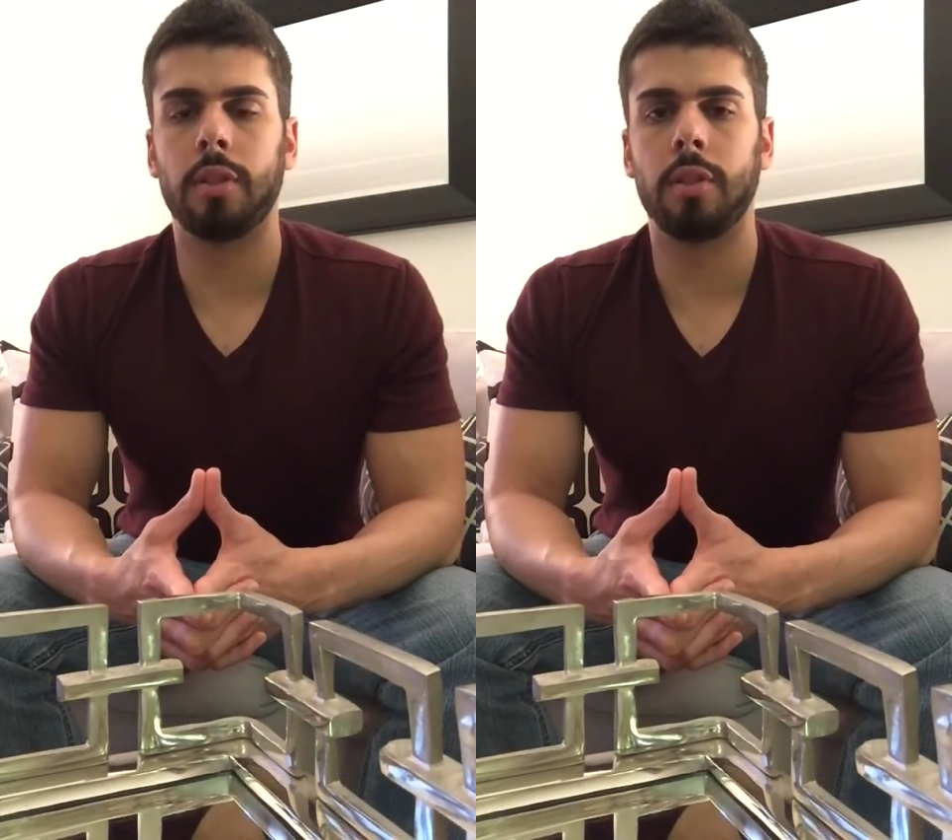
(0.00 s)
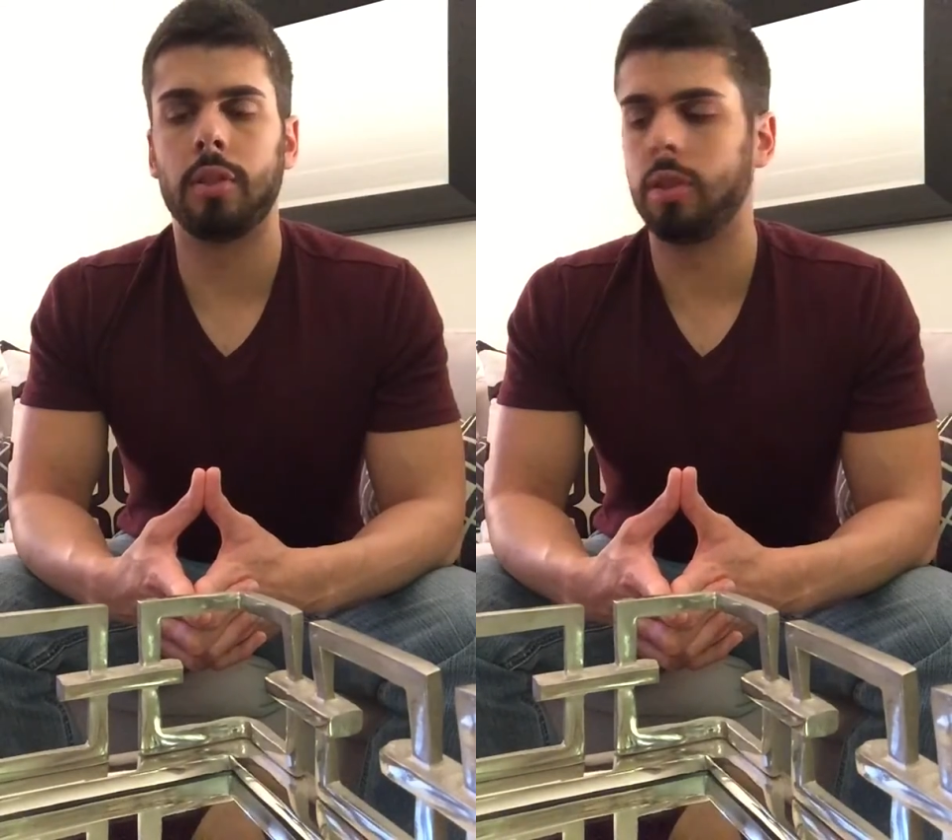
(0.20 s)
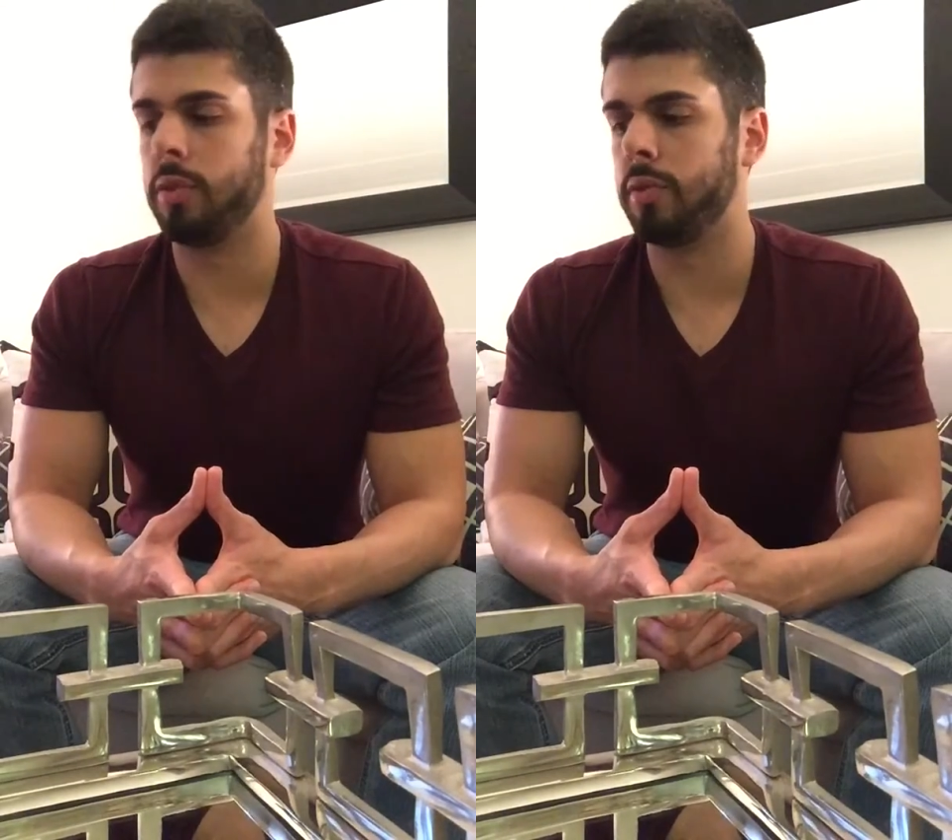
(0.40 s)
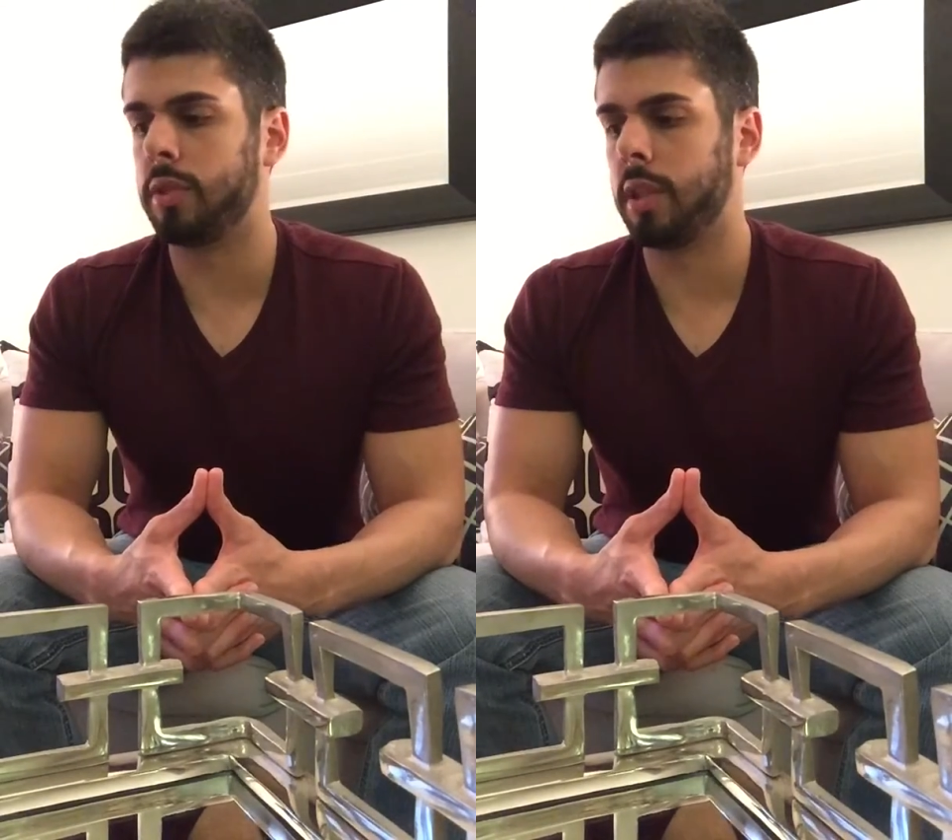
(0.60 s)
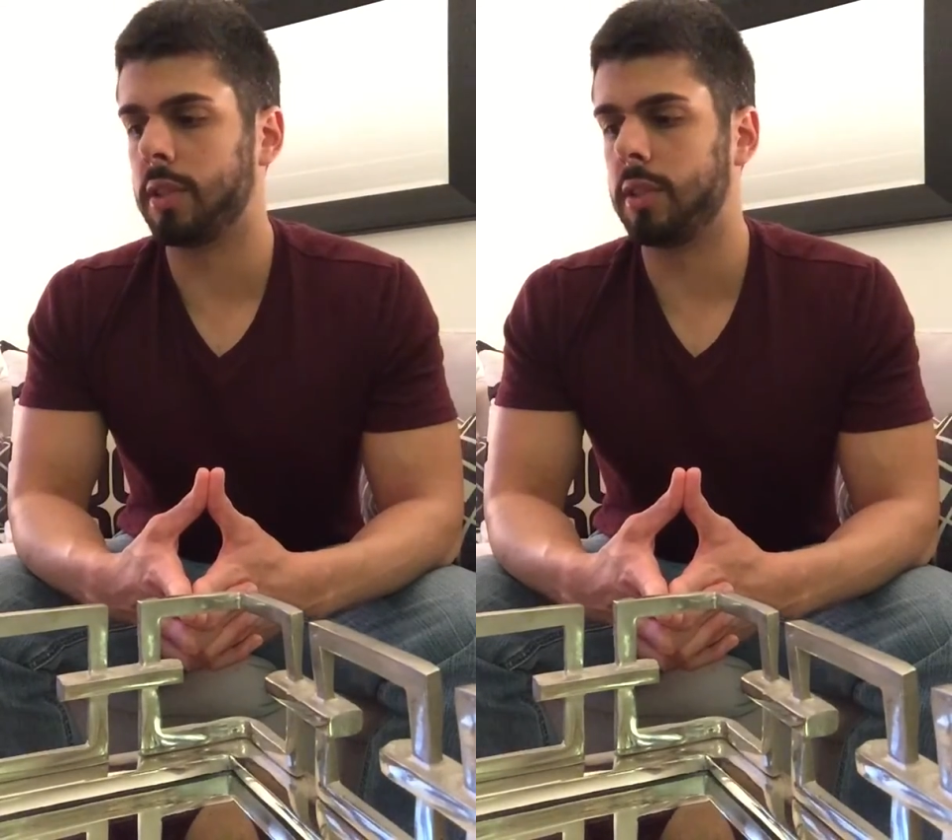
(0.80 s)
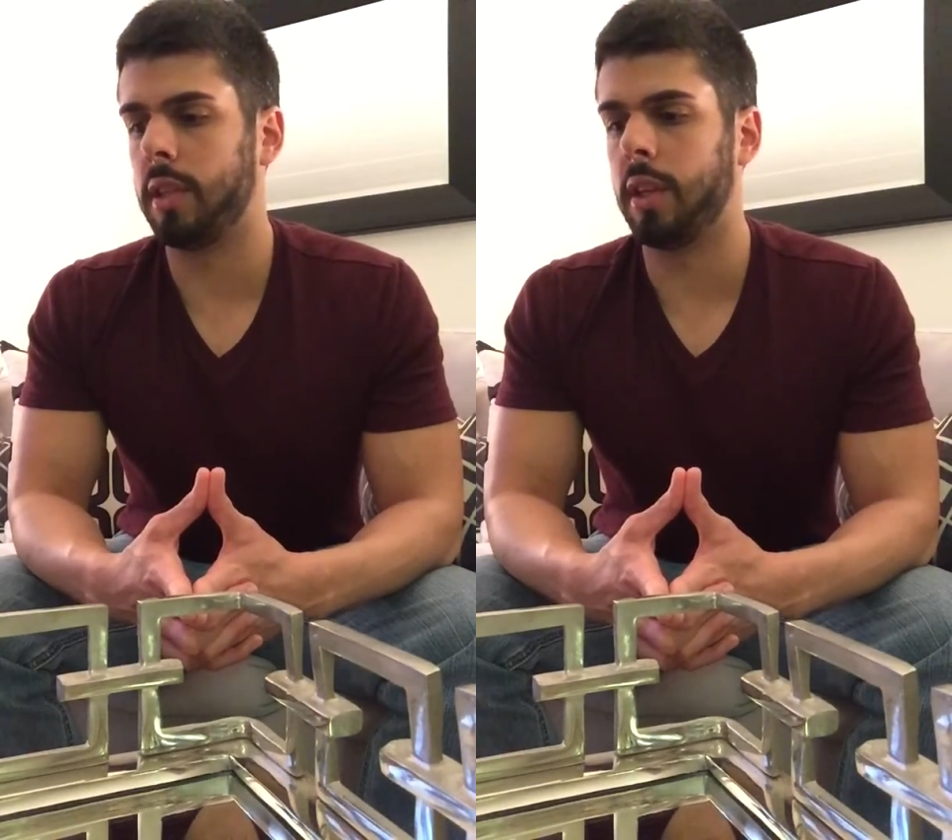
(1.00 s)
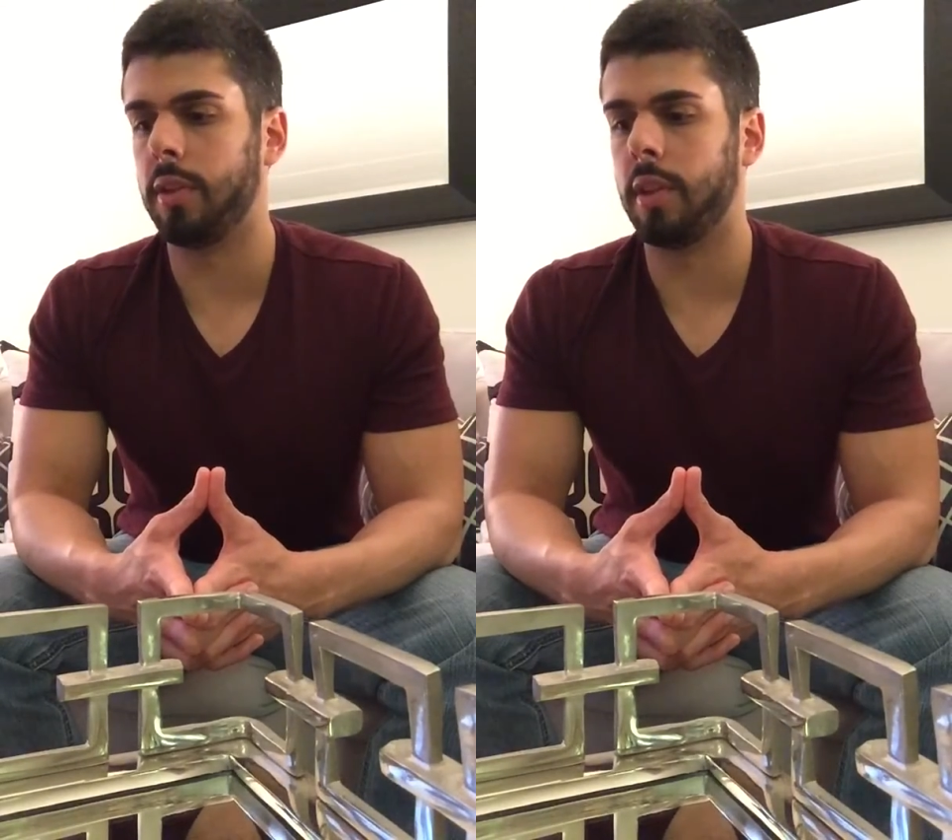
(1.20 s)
since June 16th.